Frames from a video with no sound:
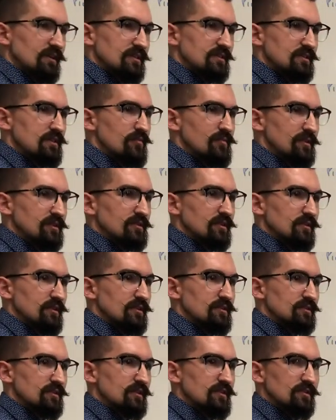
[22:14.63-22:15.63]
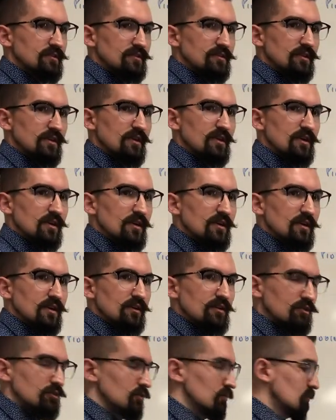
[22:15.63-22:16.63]
as humans on these things?
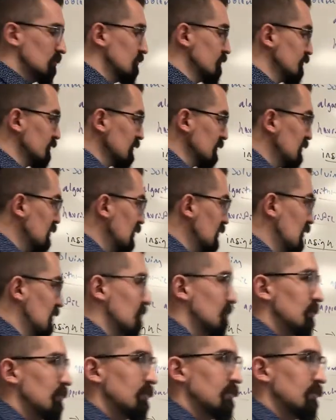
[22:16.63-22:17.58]
Cool. Uh, we'll,